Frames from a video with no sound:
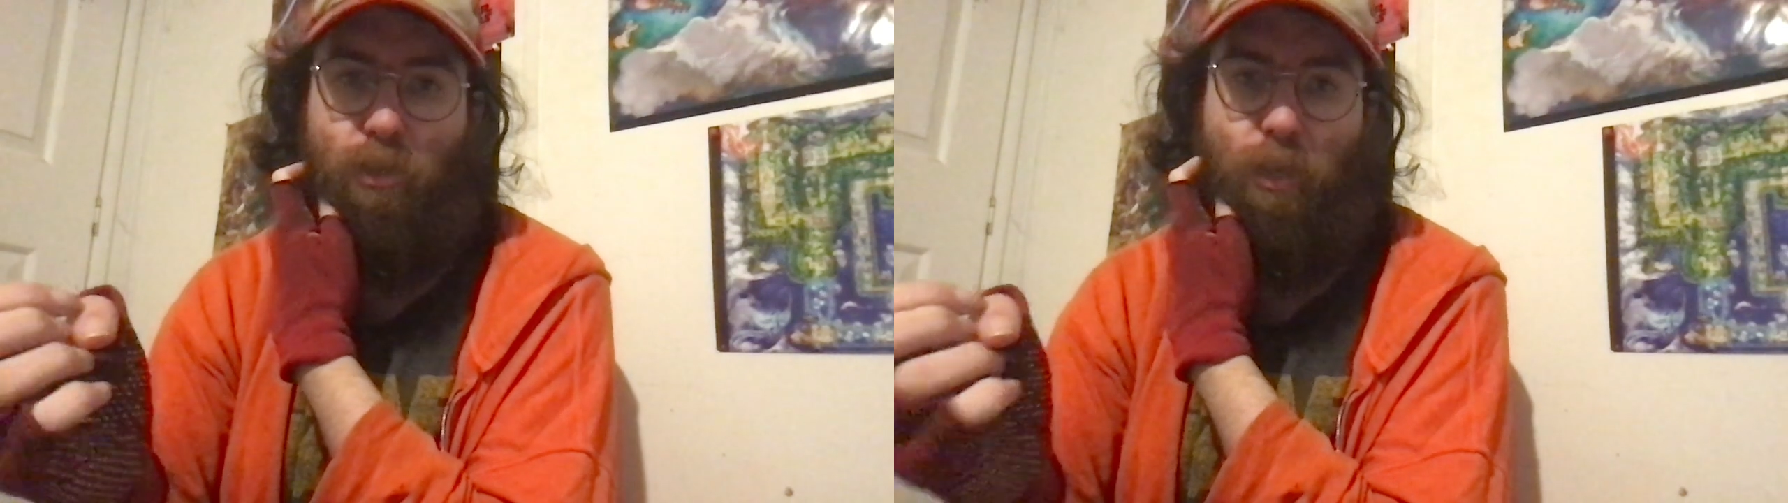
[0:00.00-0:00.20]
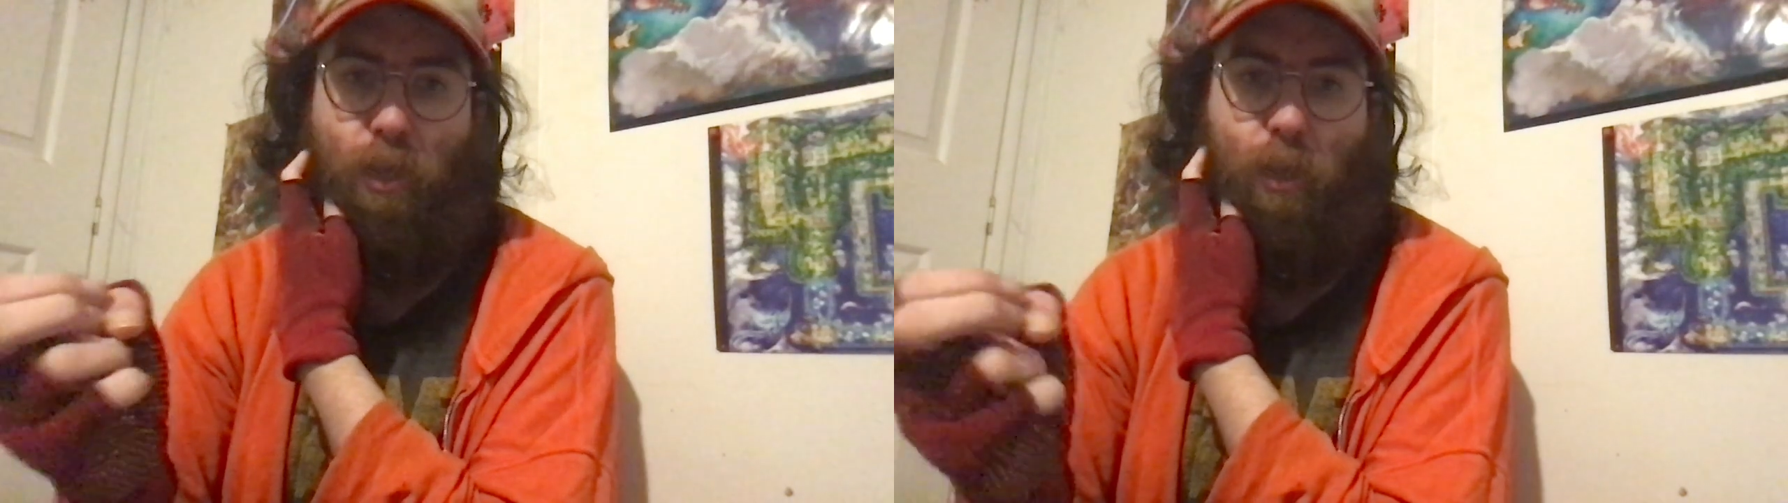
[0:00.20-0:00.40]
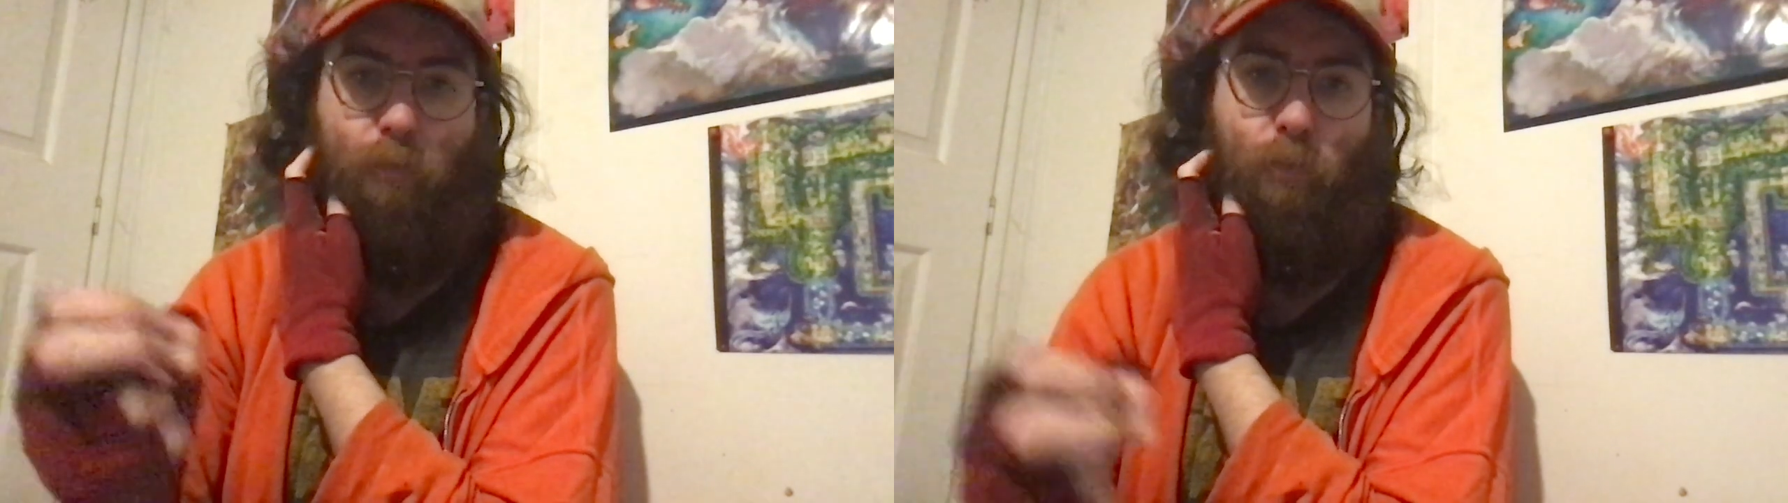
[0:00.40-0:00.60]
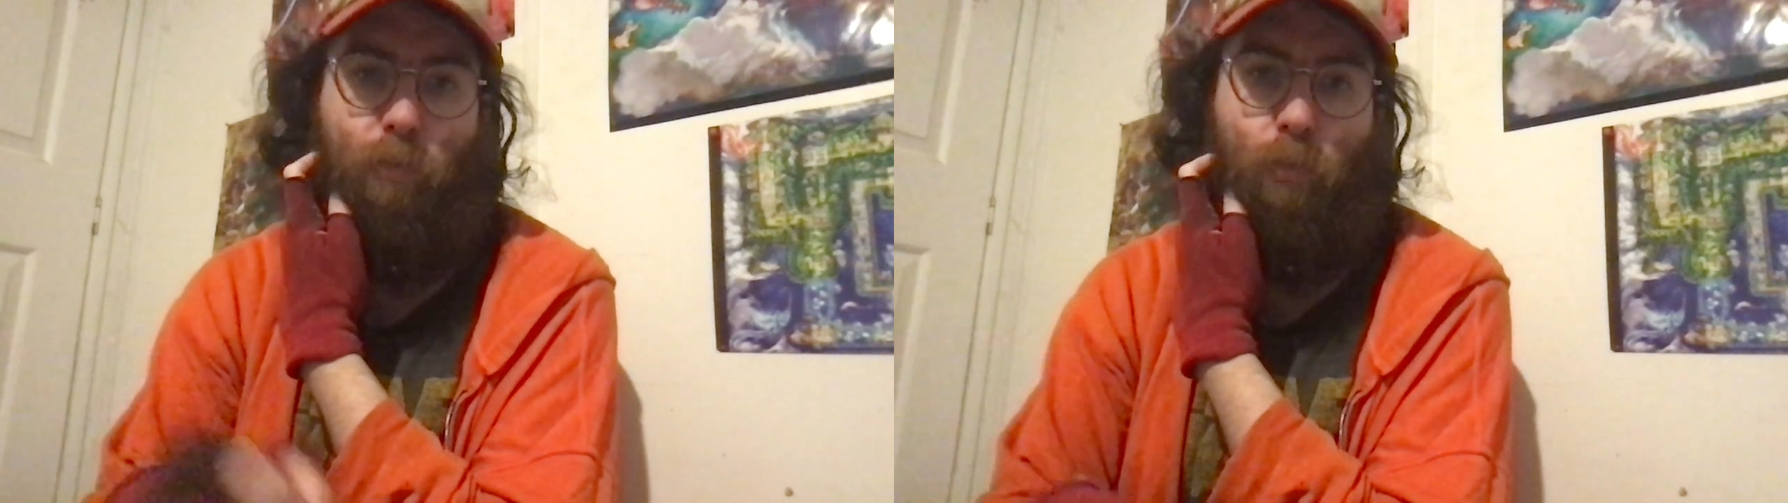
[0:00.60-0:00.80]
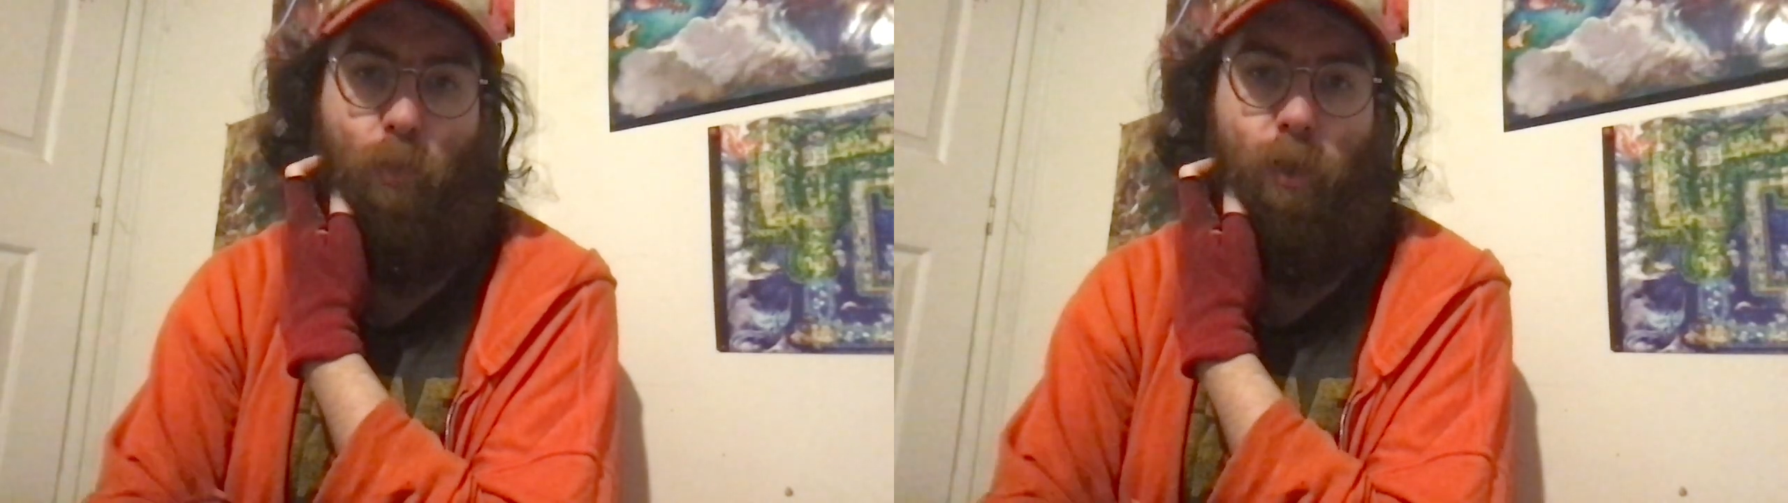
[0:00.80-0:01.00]
taking out everyone
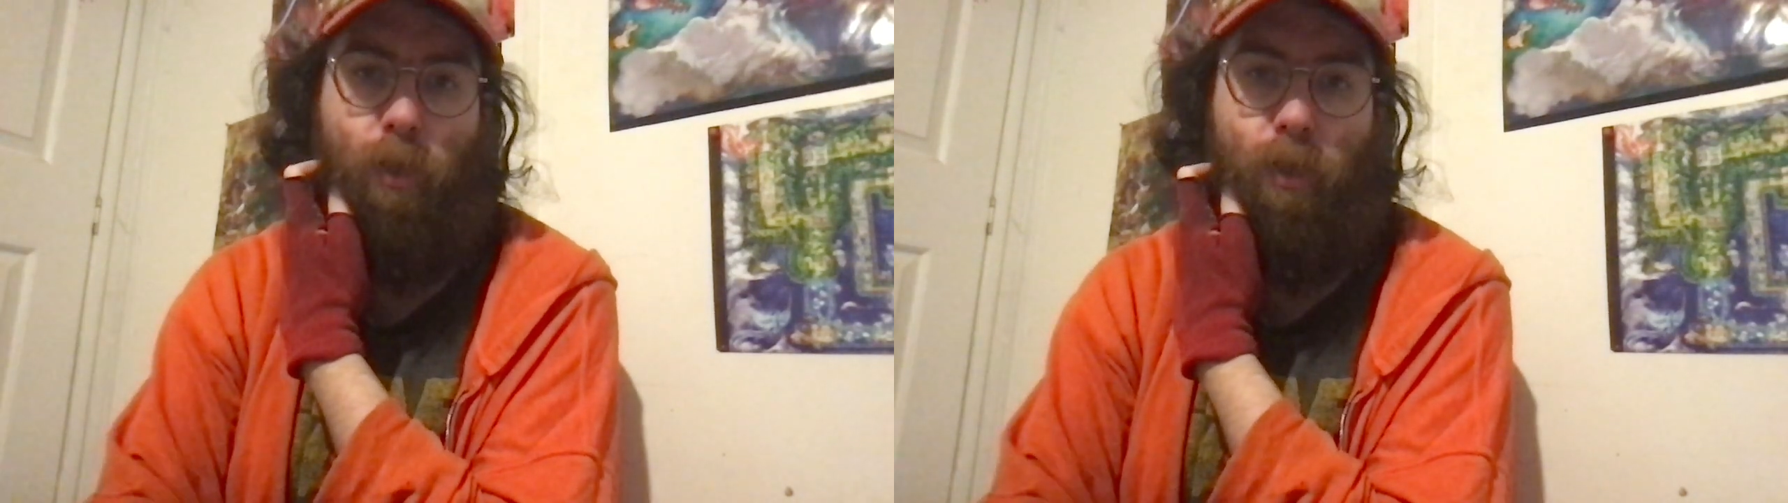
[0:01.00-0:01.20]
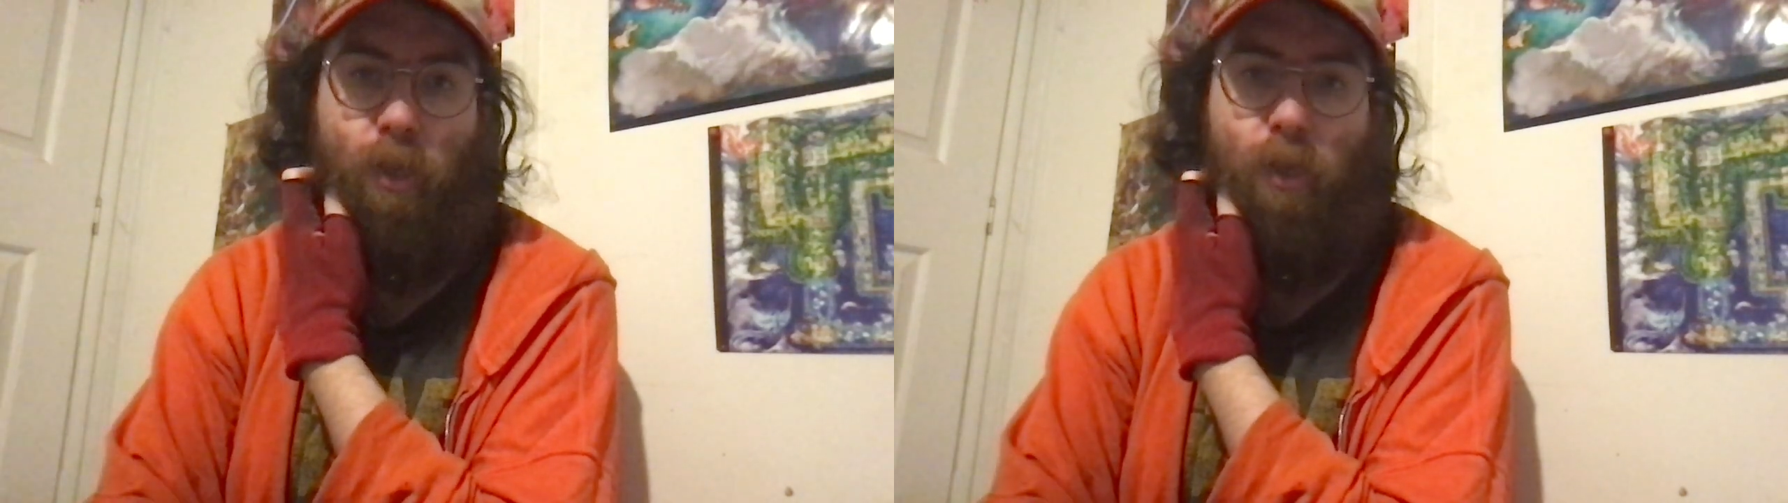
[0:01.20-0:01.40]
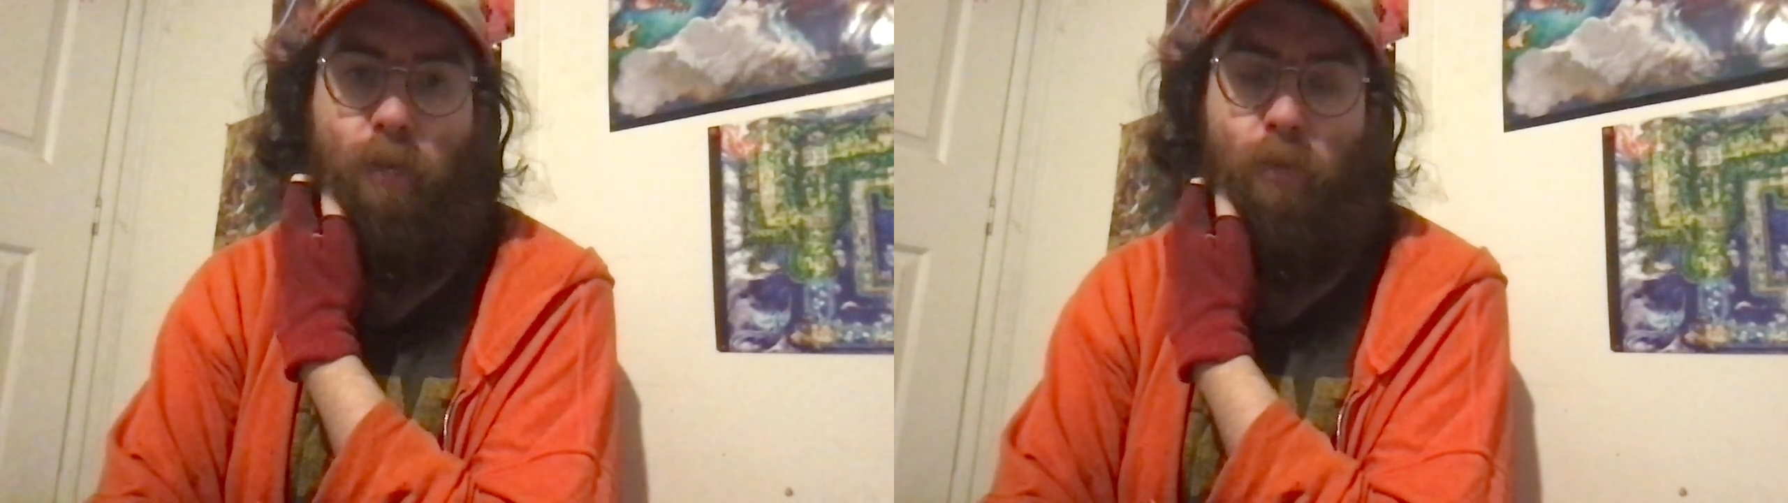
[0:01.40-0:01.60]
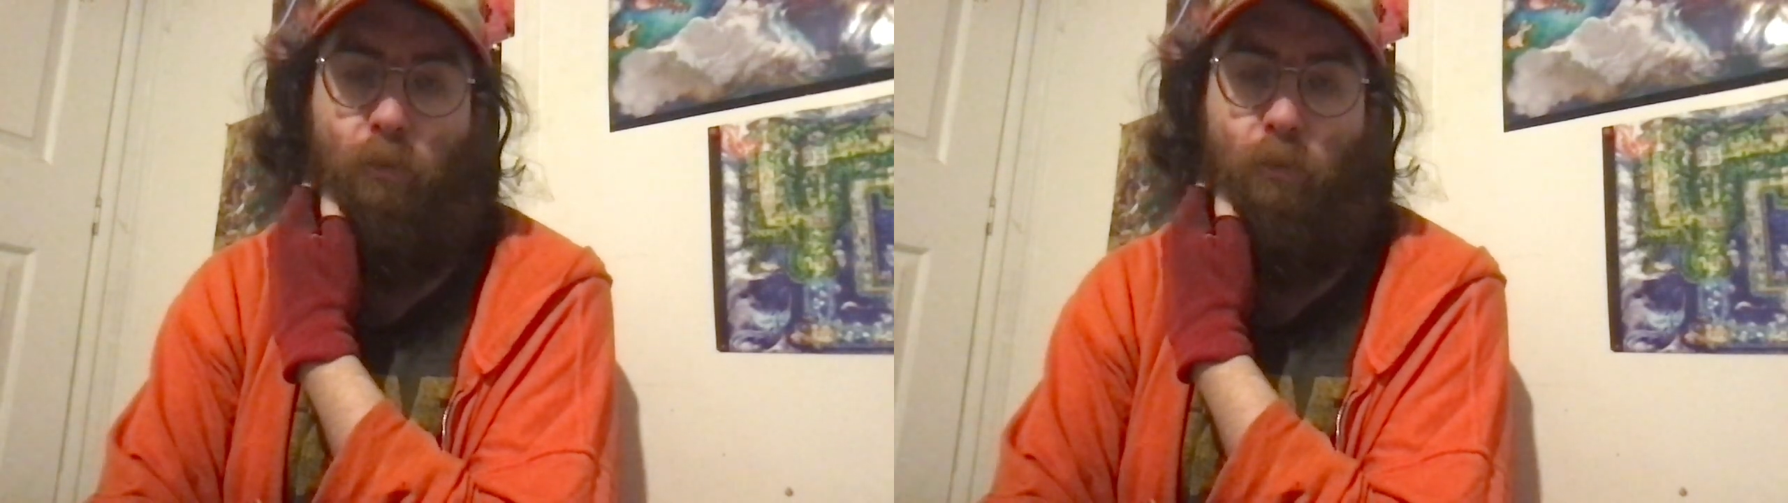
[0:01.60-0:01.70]
but Wade.